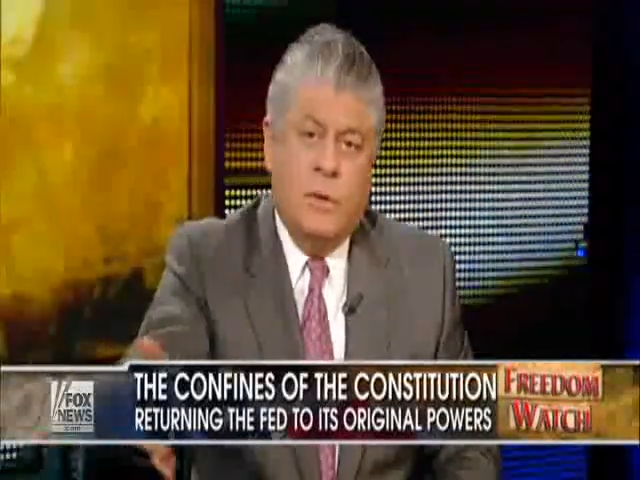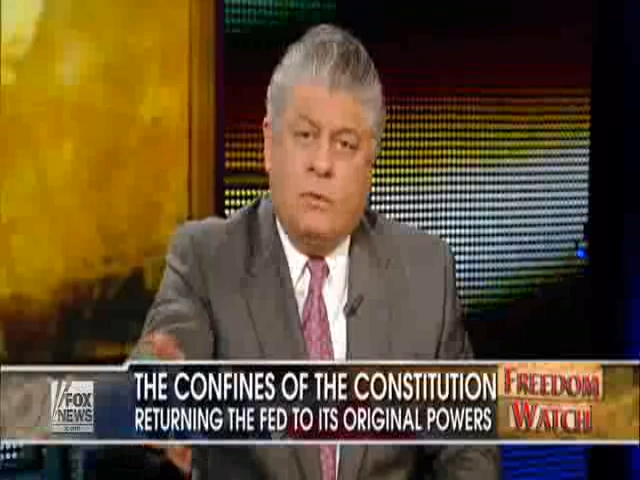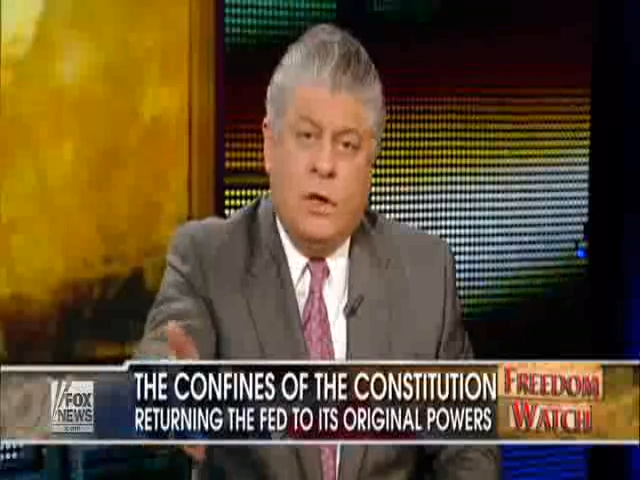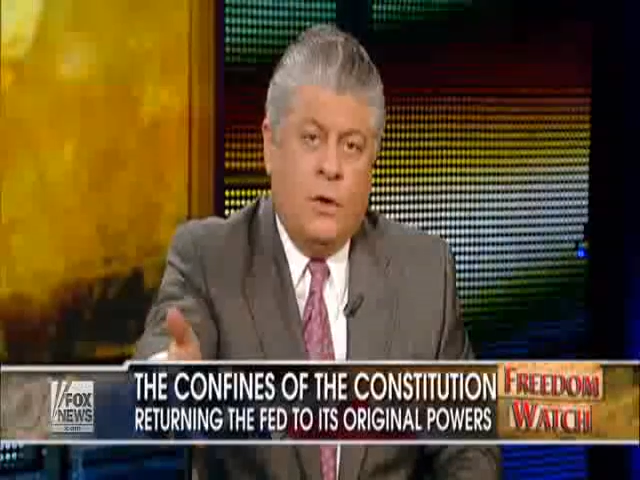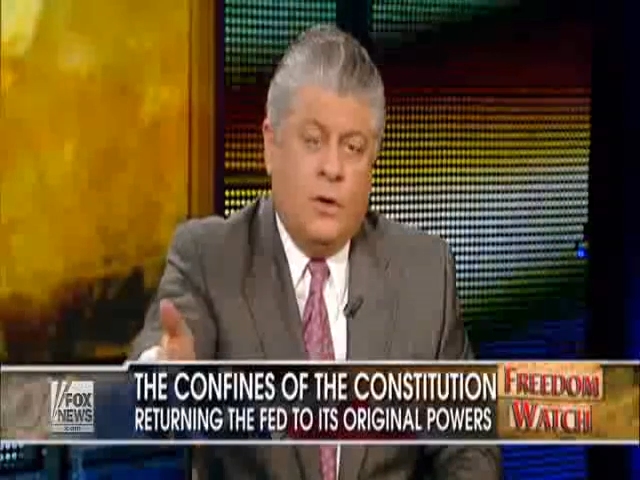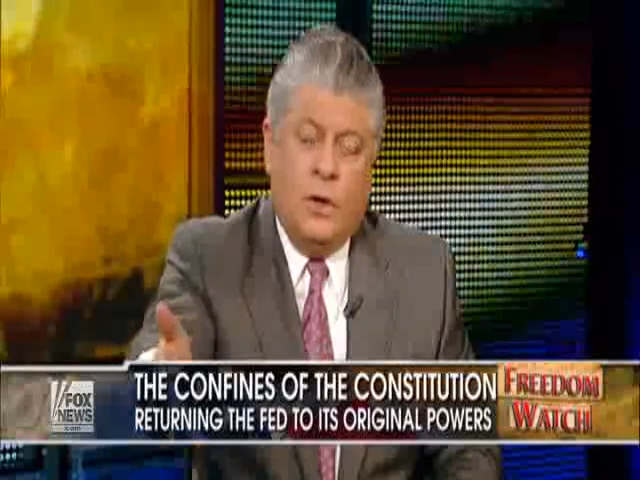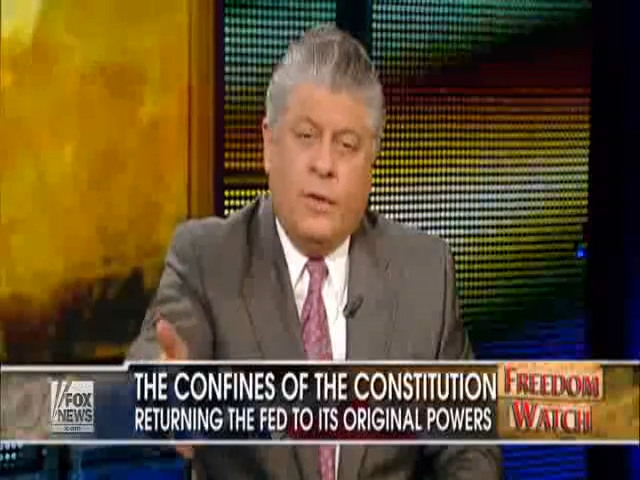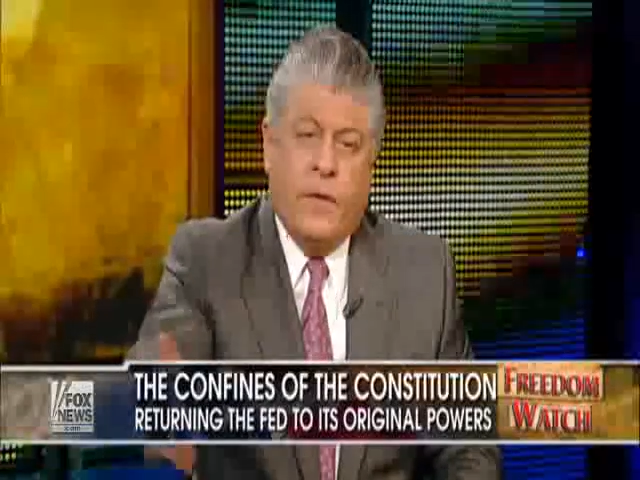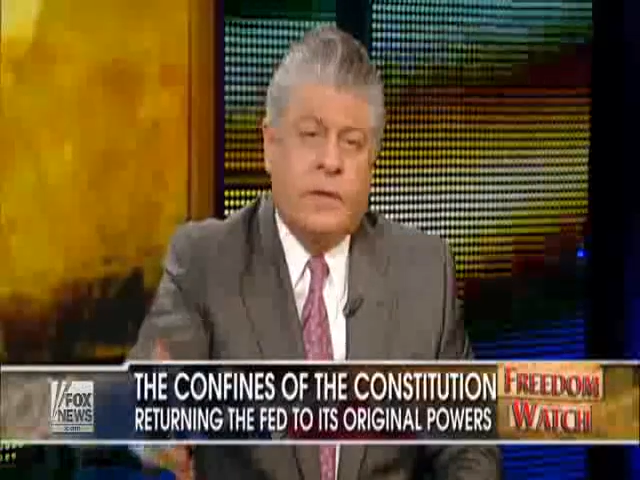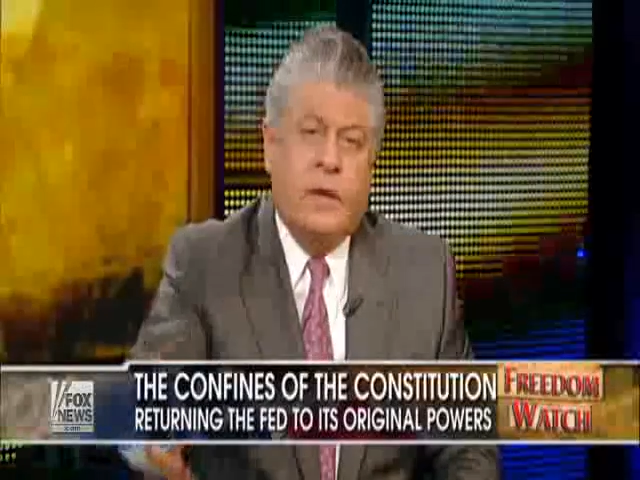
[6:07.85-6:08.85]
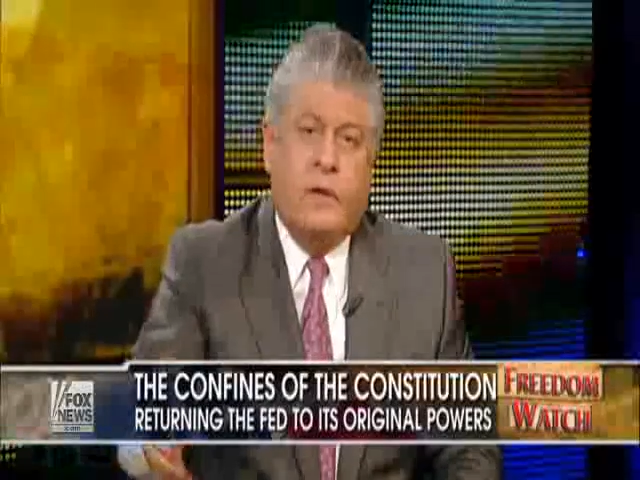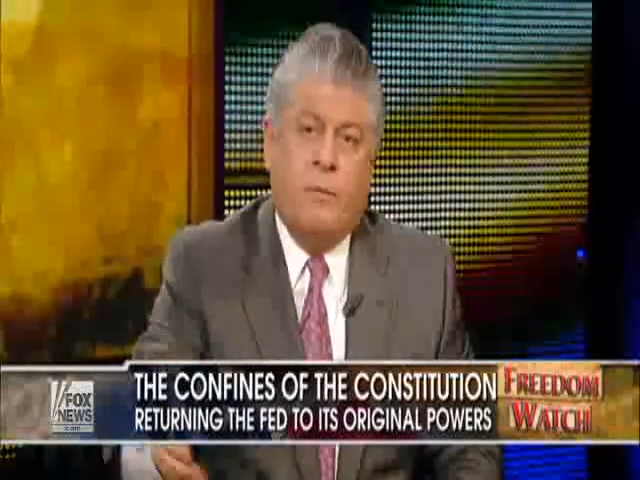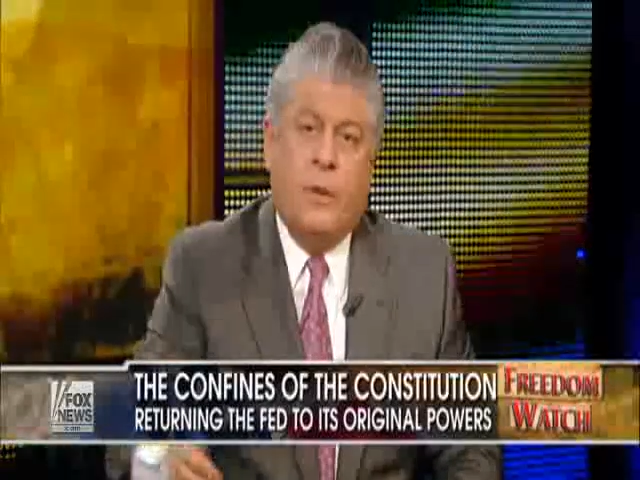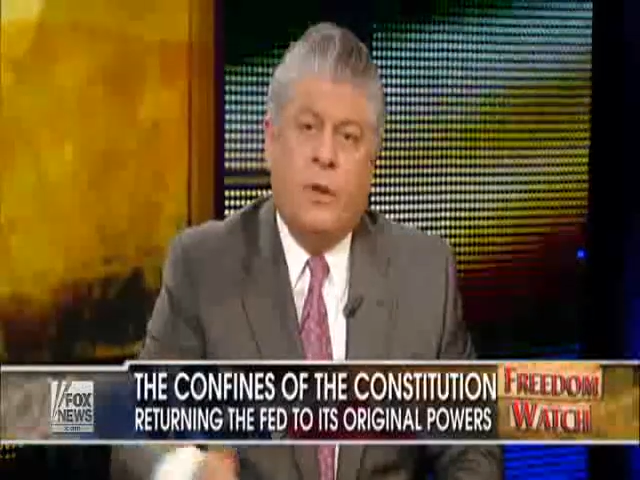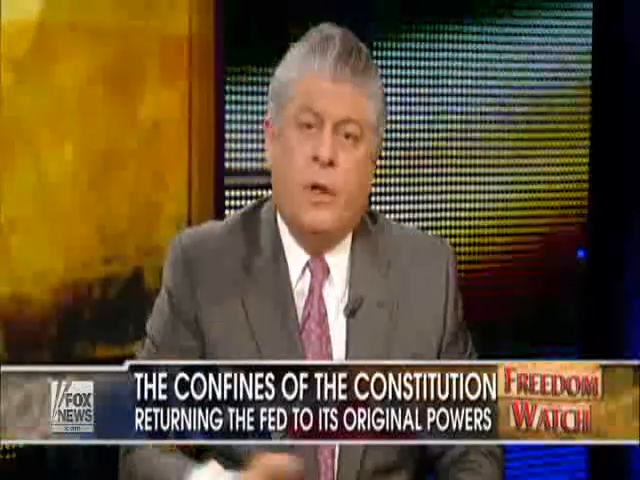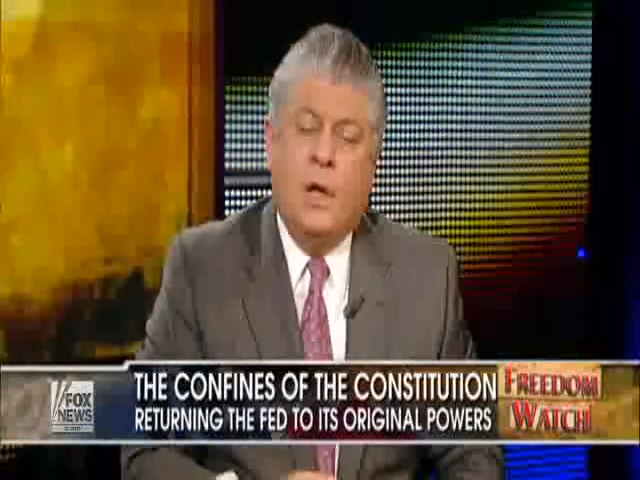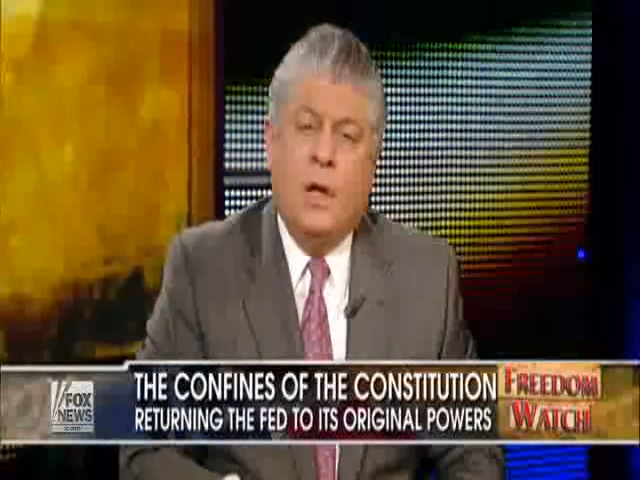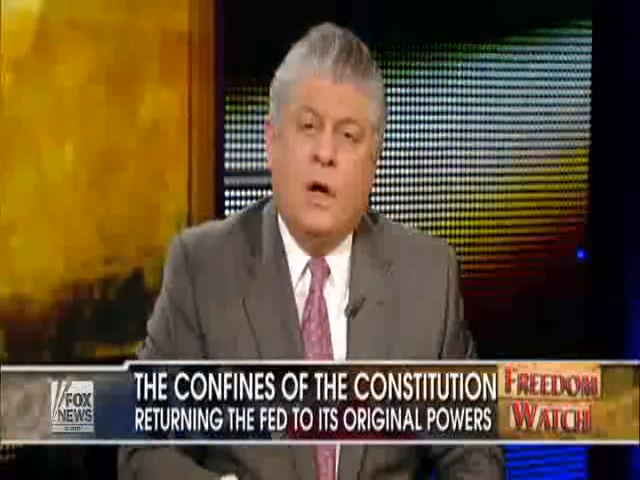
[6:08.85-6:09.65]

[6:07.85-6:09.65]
We all know that terrible,